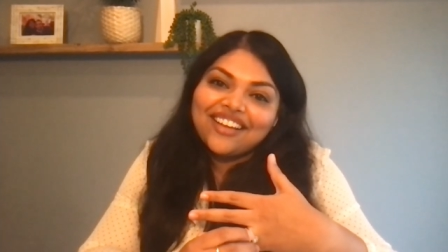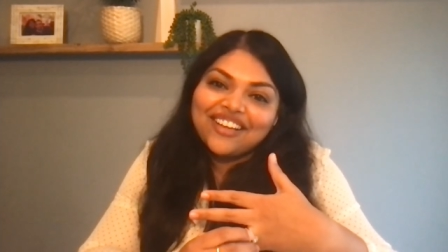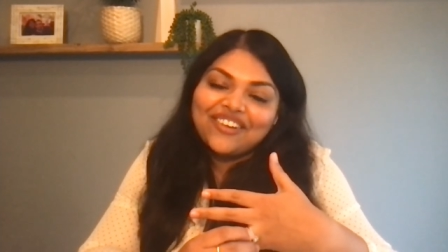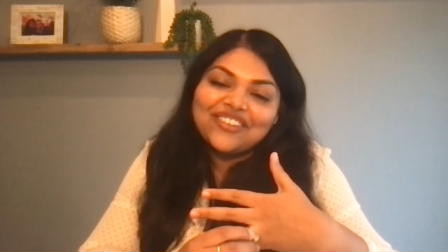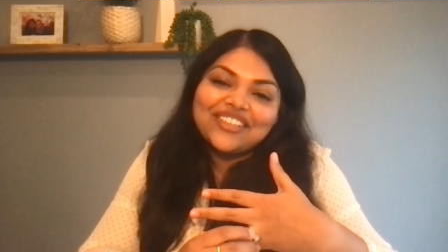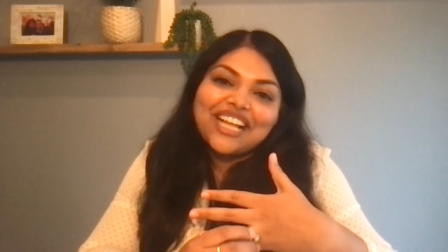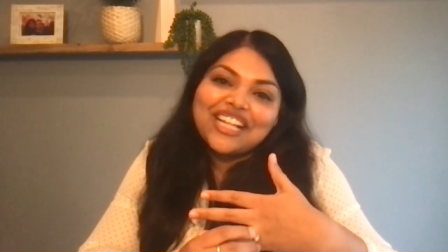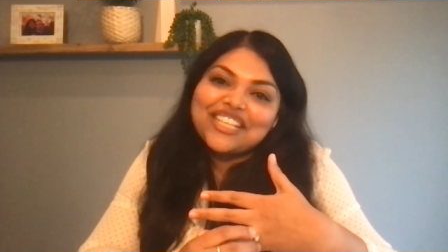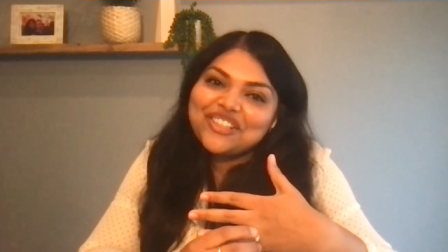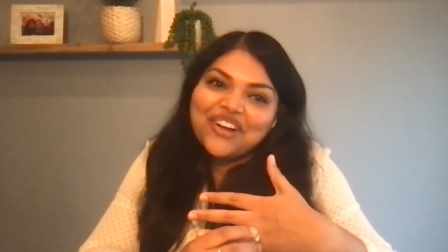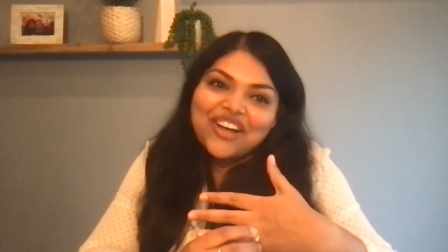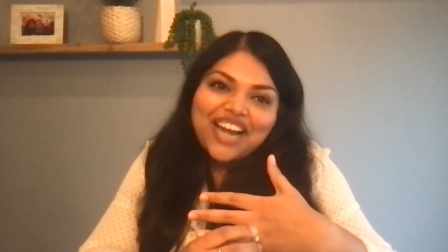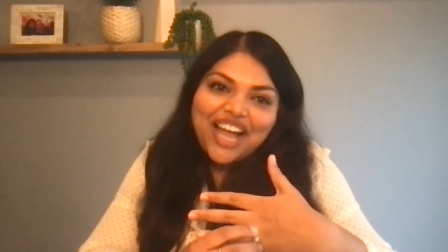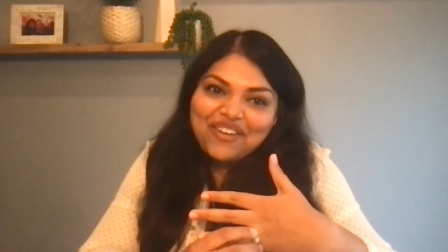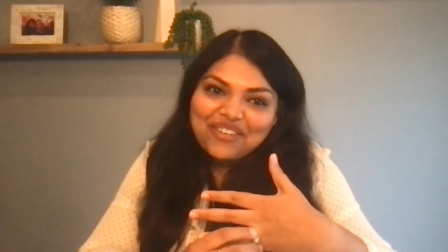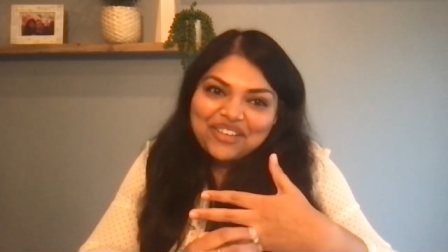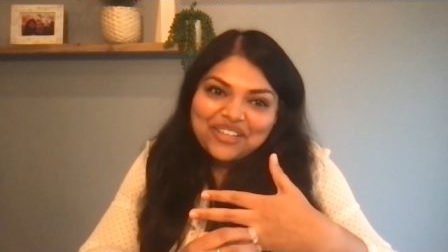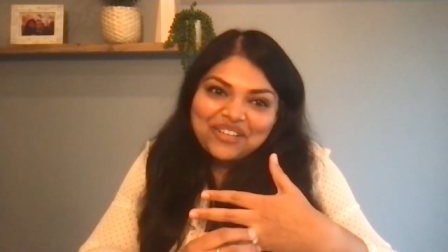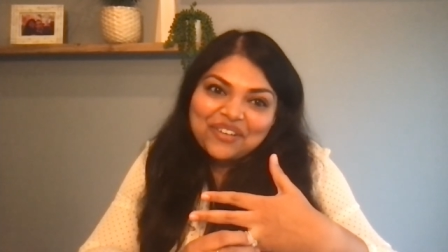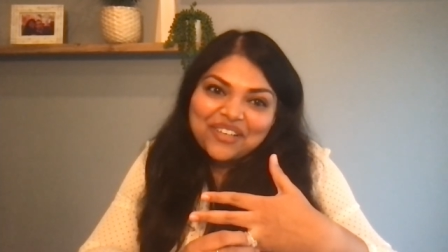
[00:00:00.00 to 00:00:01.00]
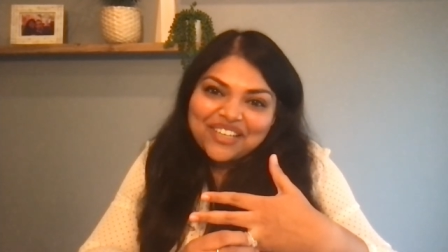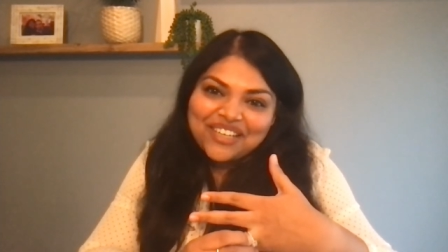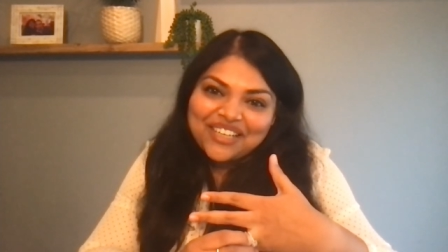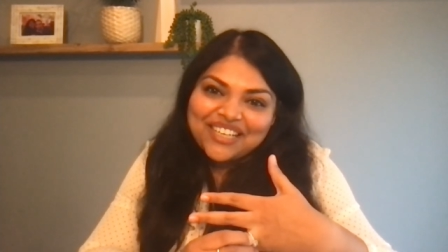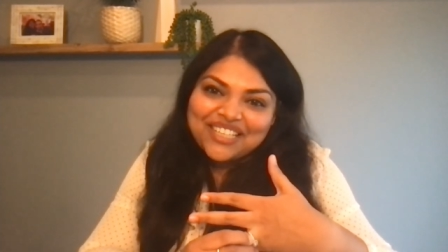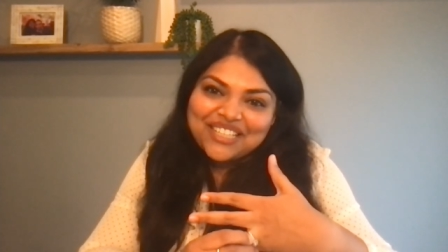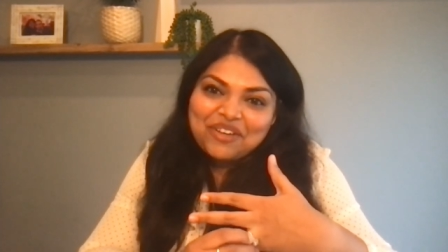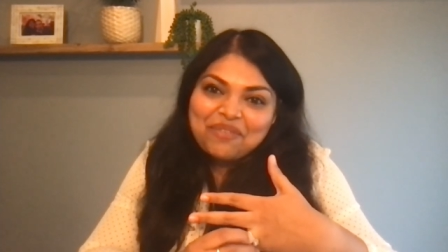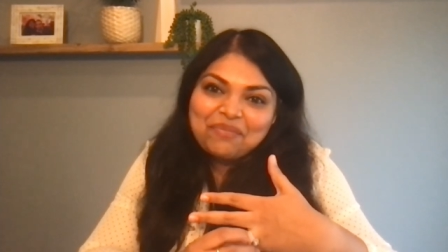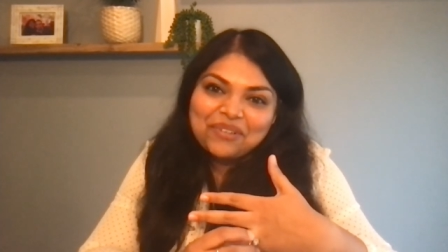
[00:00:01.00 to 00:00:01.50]
you know, that's not how it
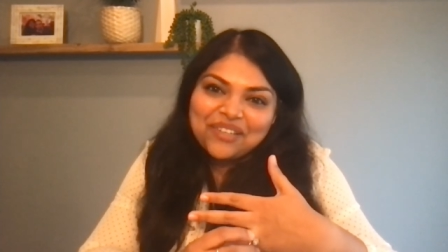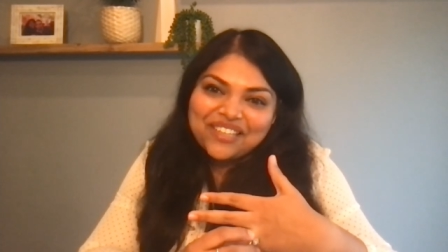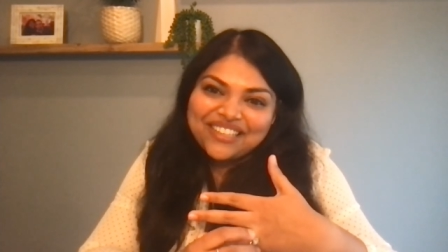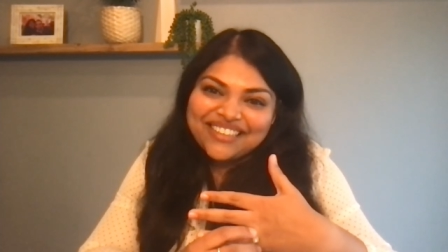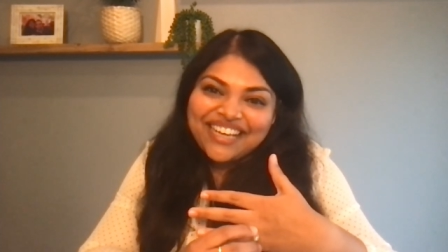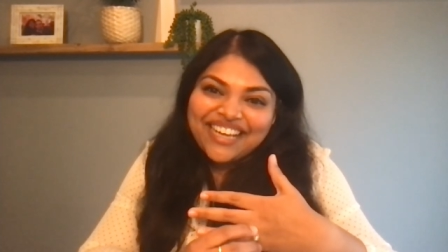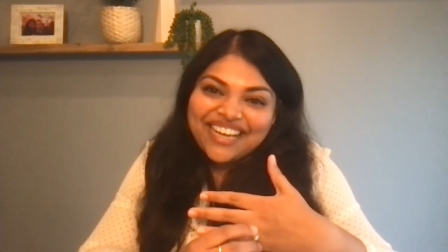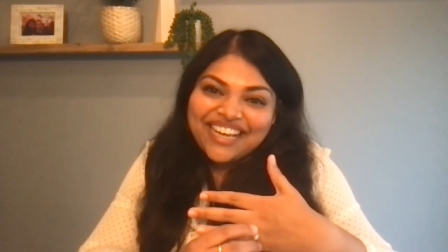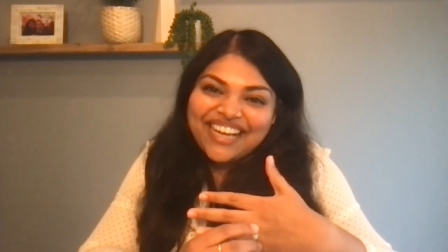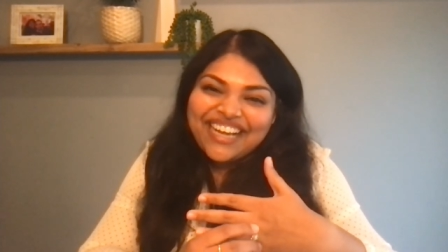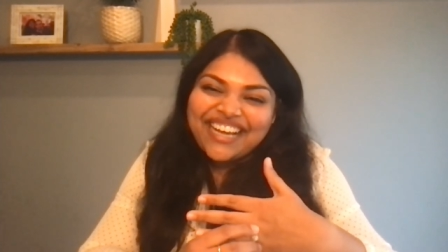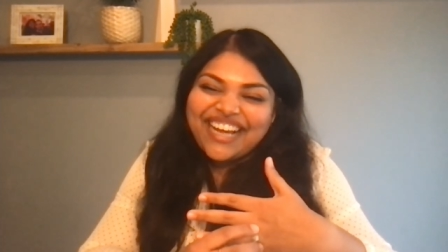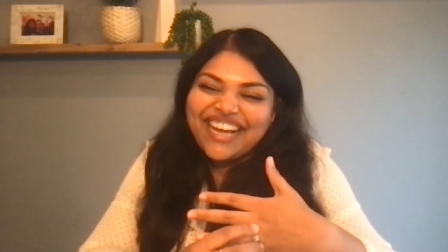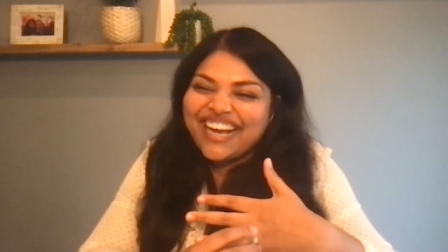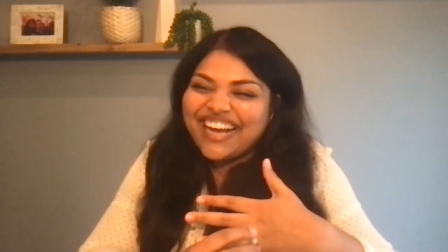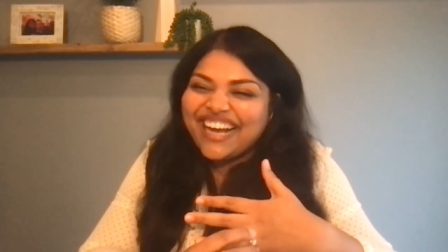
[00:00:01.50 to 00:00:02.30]
works. You poor thing.